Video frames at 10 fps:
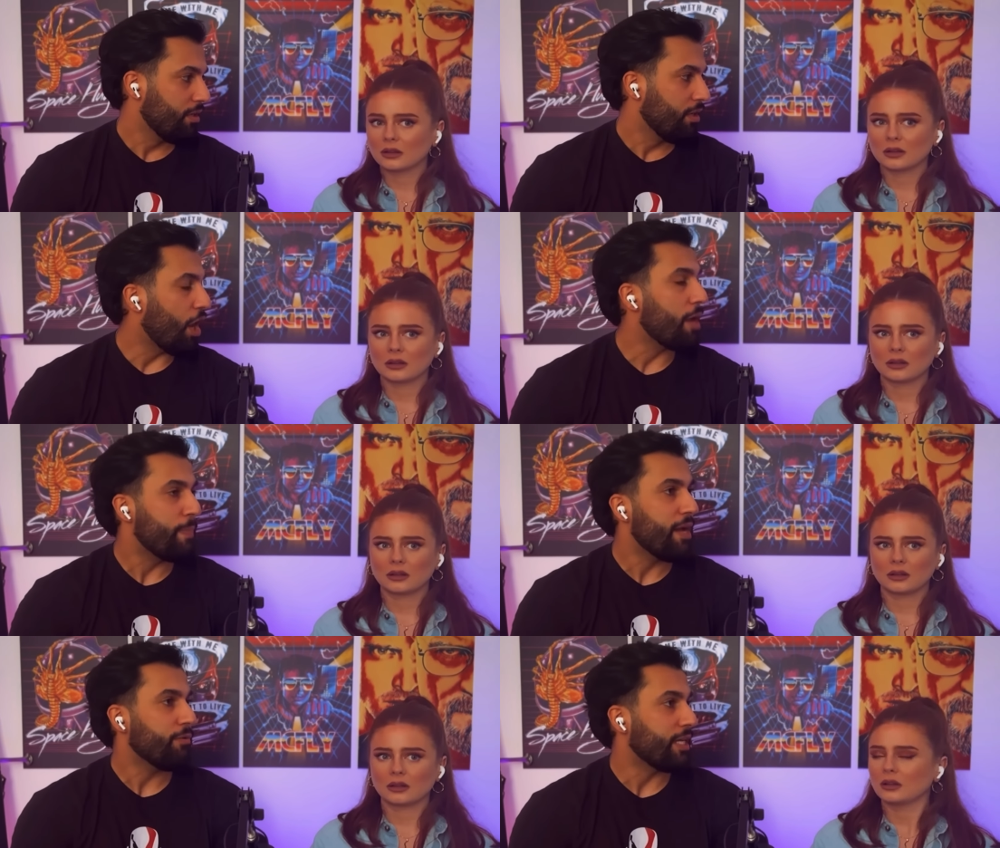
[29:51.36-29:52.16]

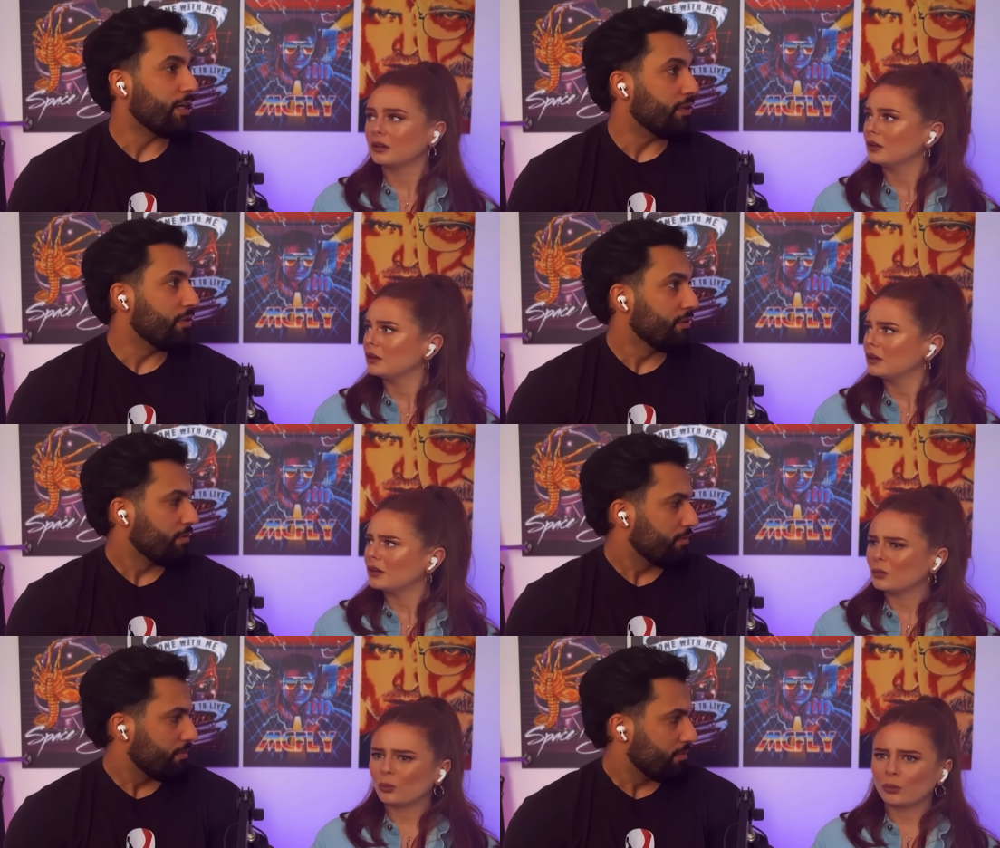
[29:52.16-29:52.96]
Speaker 1: Liberian.
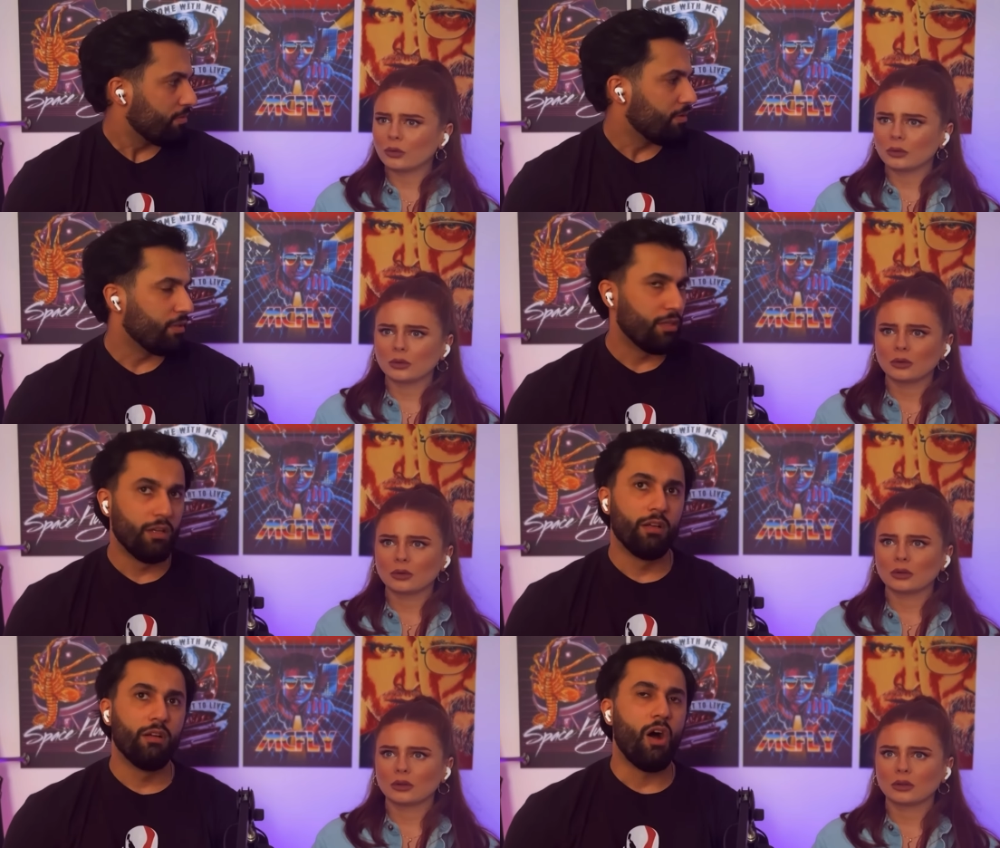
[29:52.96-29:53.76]

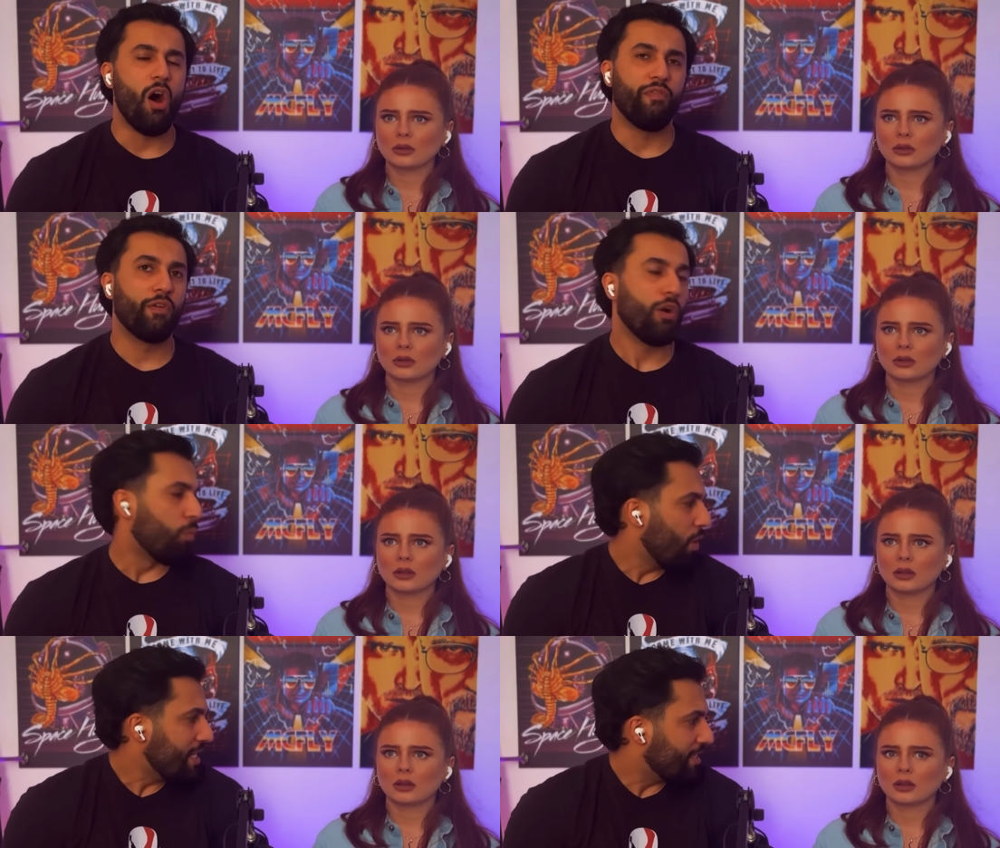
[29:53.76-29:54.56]
Oh, I forgot.
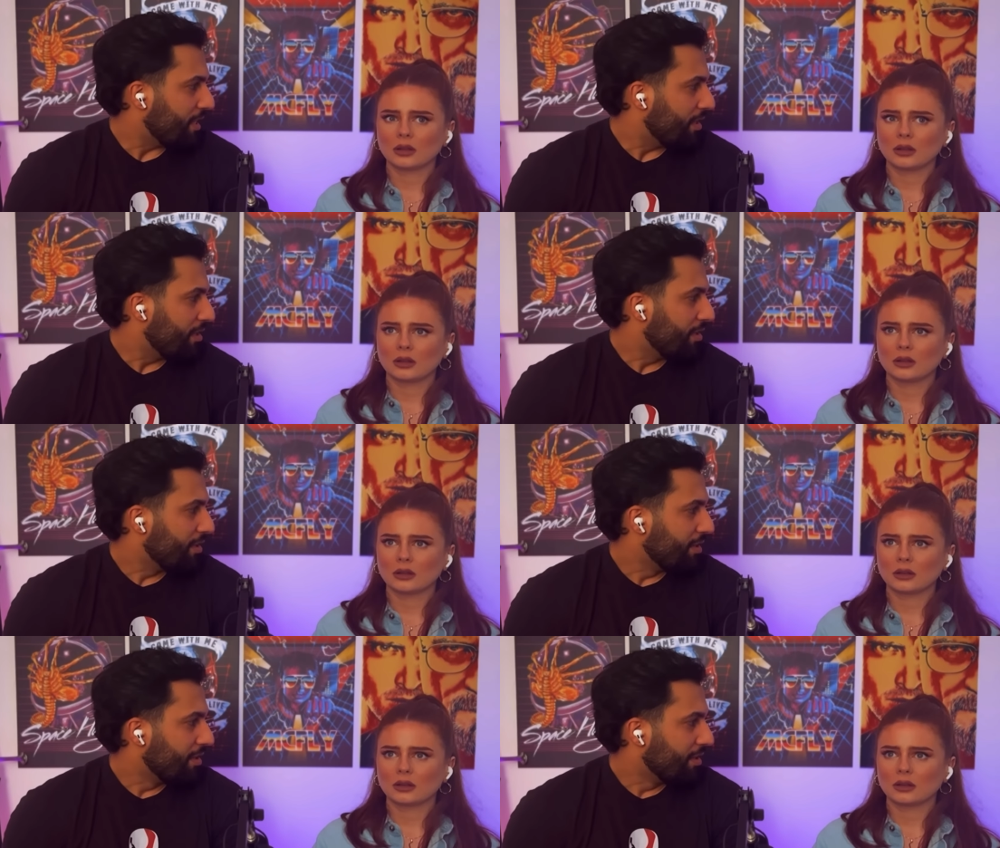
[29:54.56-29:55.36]
What is it?
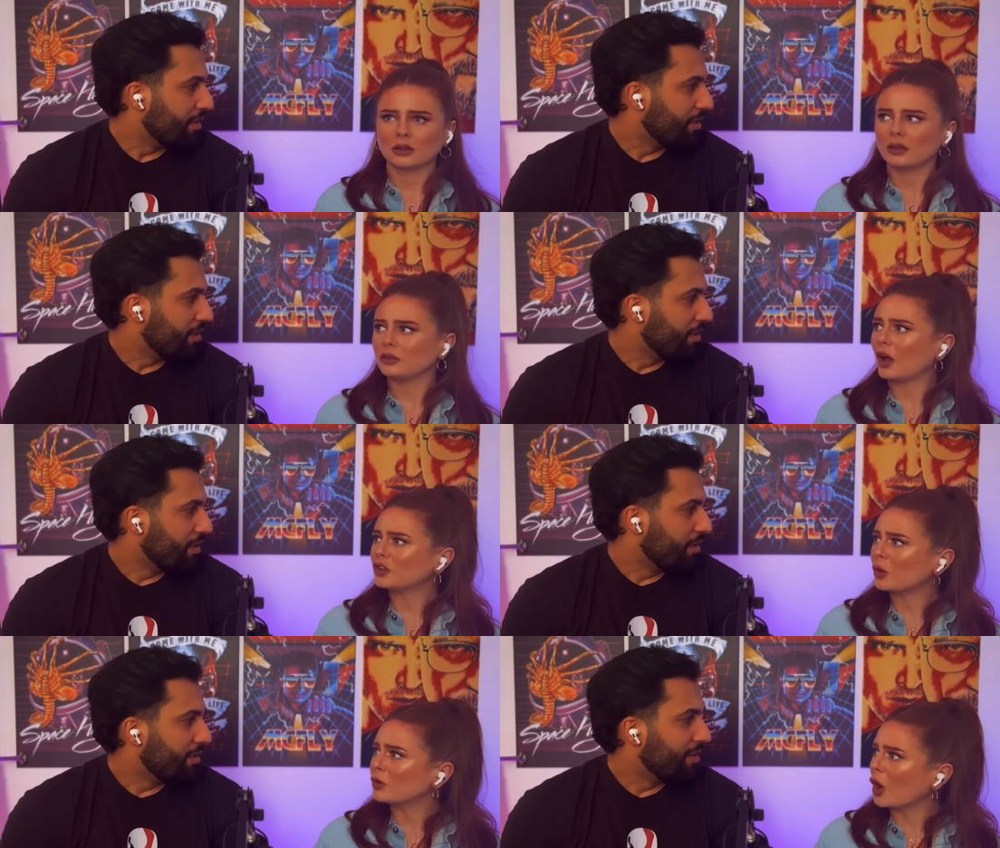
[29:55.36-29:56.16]
Speaker 2: I
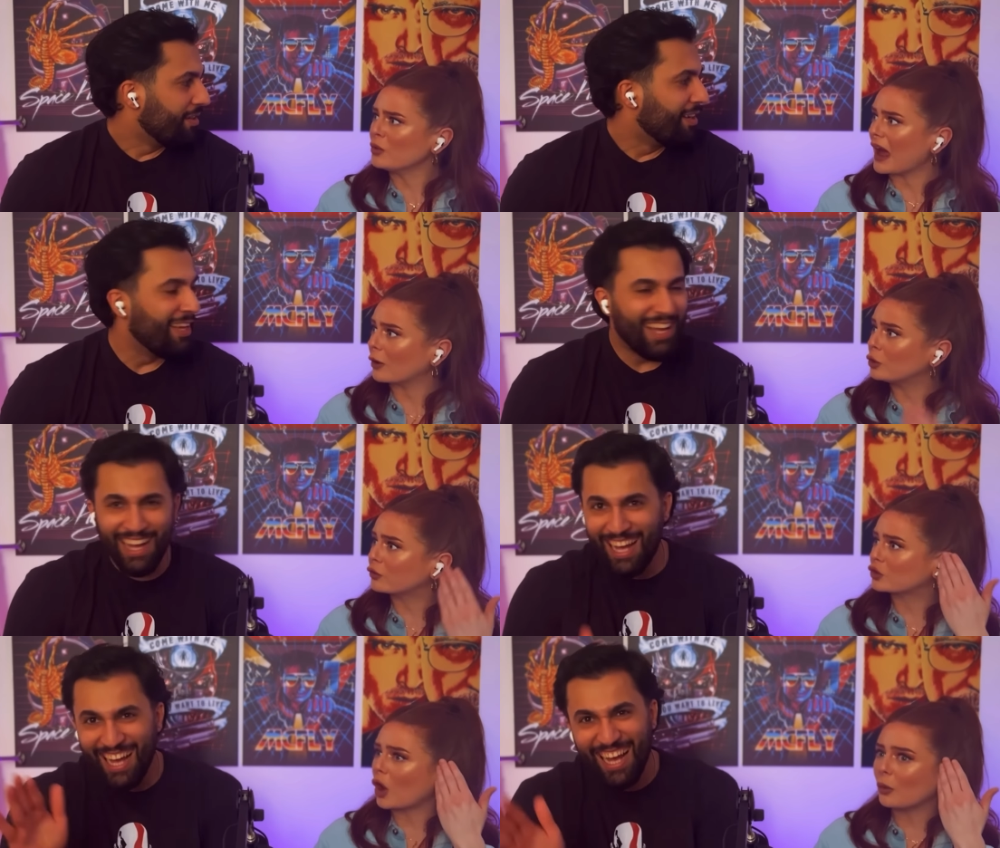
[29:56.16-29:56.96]
don't know now.
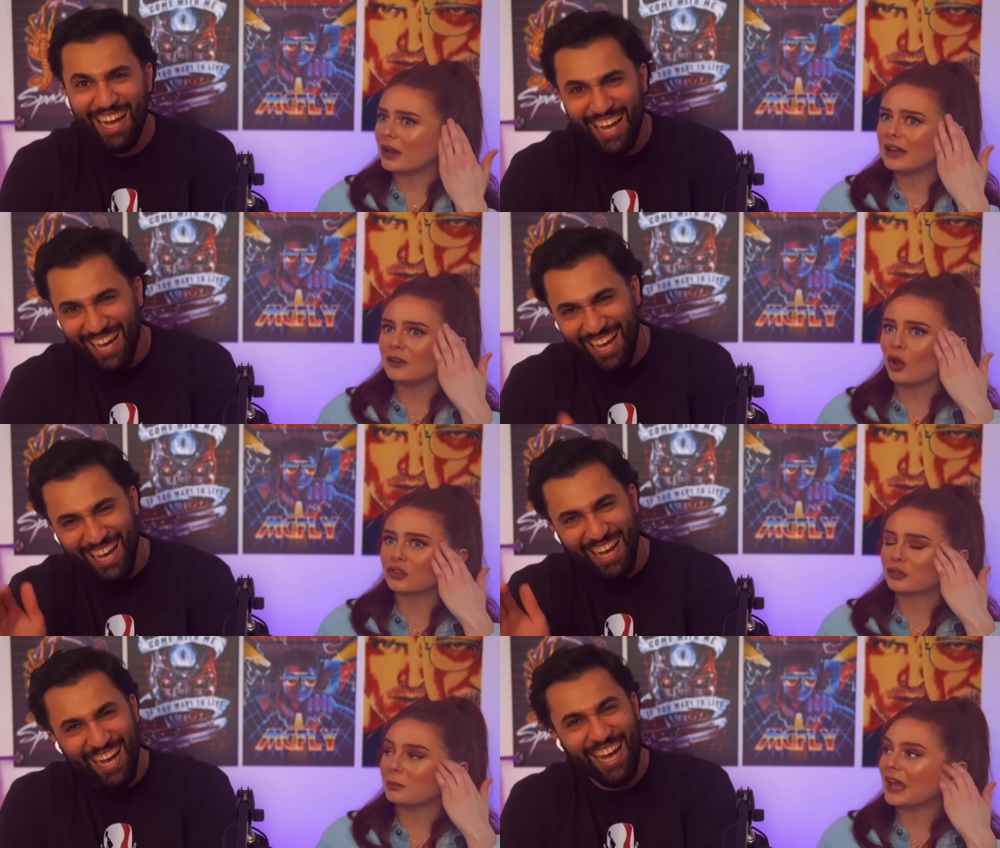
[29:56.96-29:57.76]
You've totally
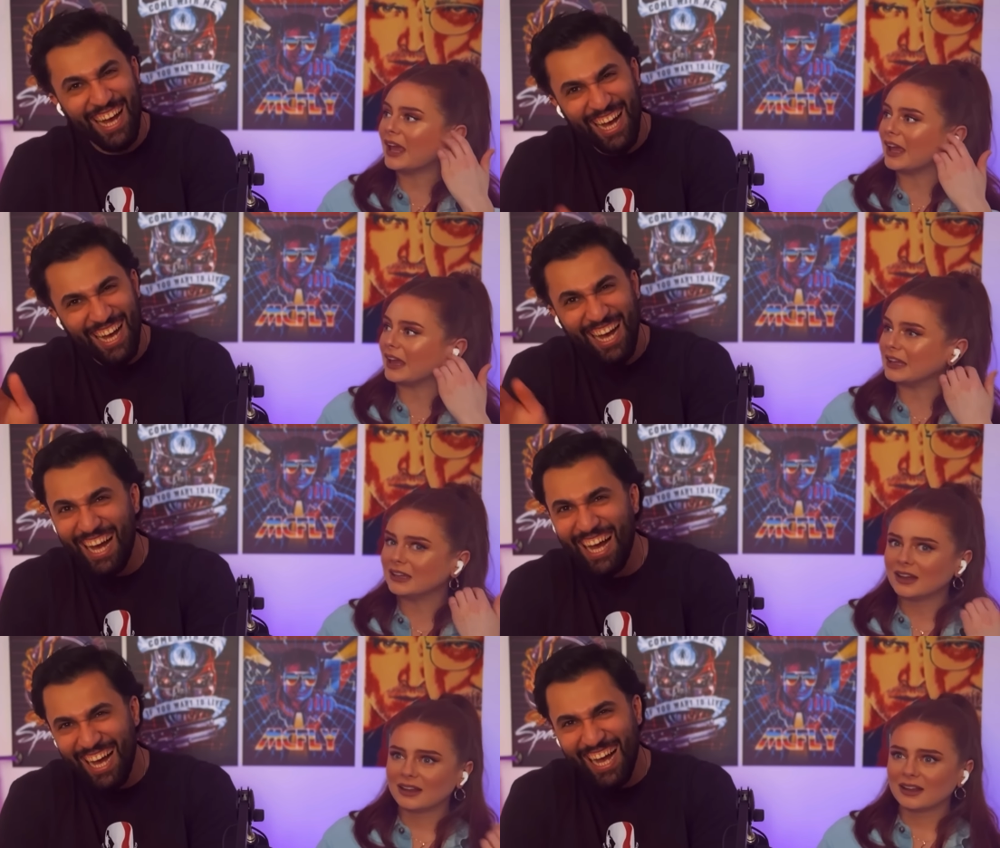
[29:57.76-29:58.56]
lost me.
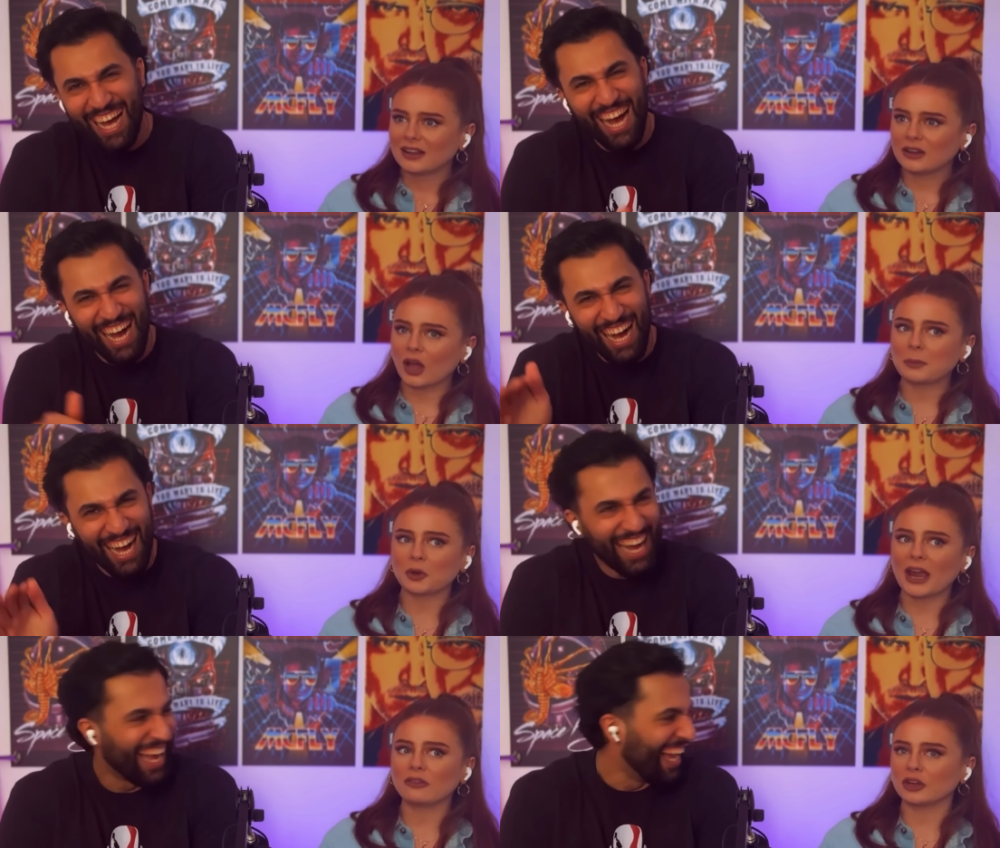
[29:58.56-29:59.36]

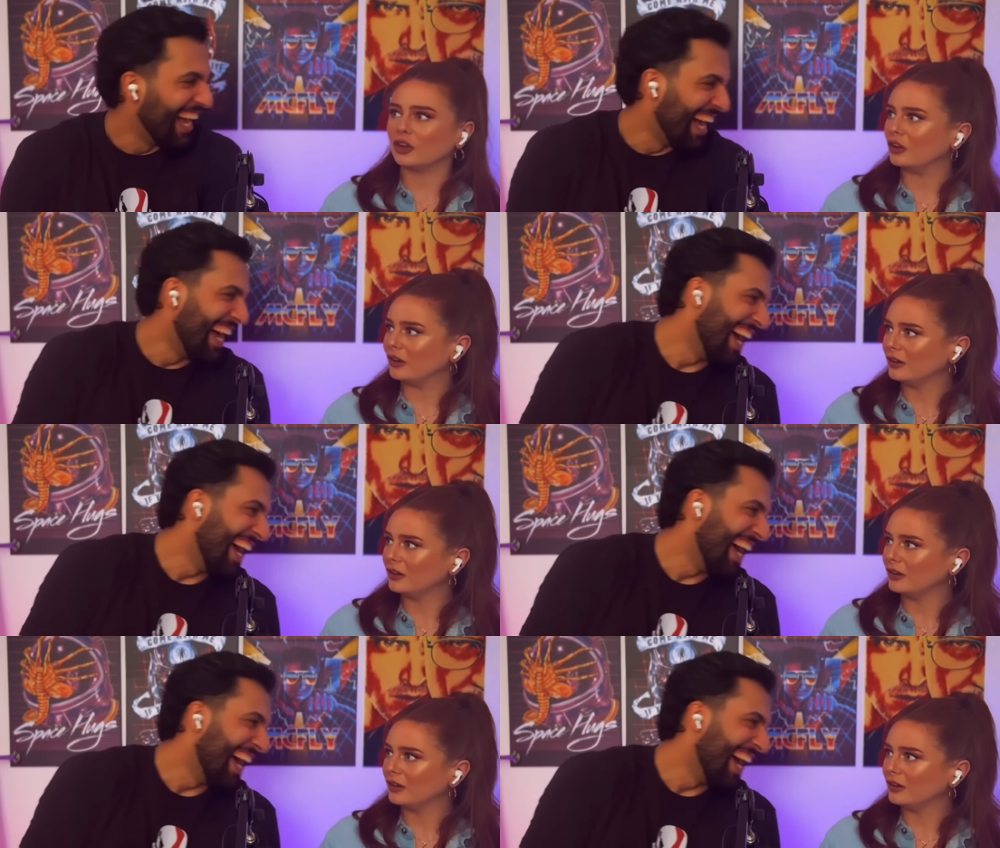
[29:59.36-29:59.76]
Librarian.